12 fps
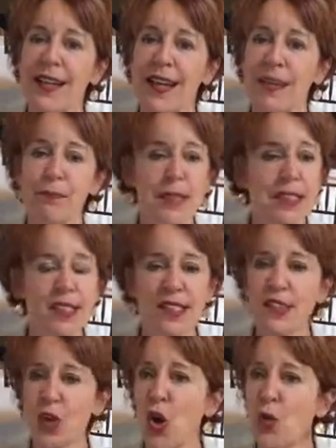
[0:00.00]
And business
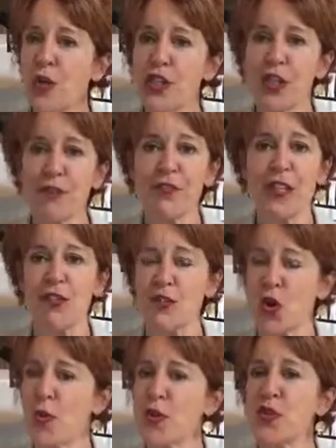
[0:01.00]
is always shifting, there's
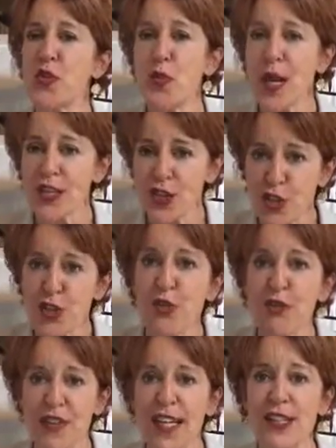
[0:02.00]
always new ways to do
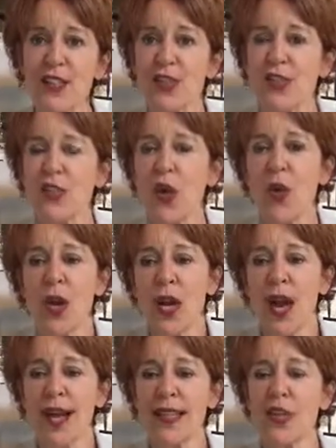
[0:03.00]
things. So
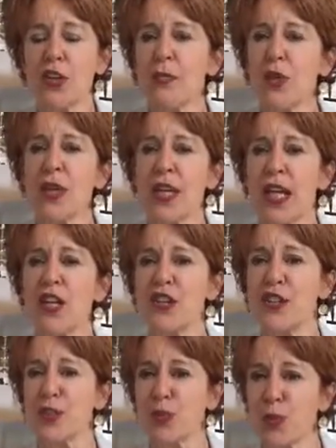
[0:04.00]
I think
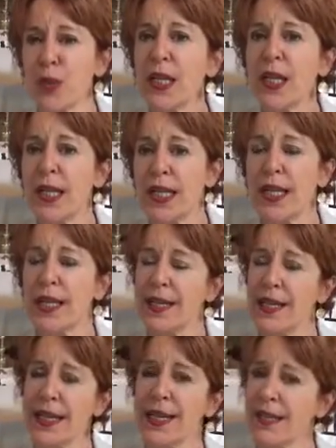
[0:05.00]
communication is really key and
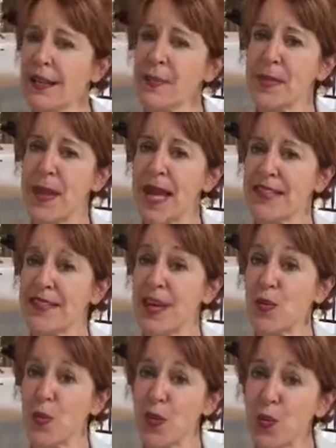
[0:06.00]
again coming back to
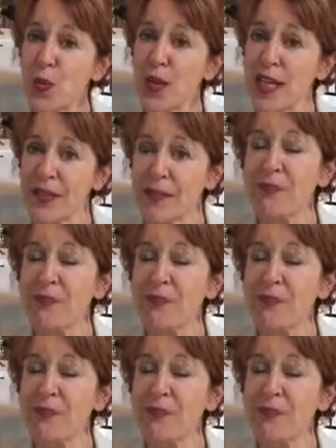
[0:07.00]
that win-win.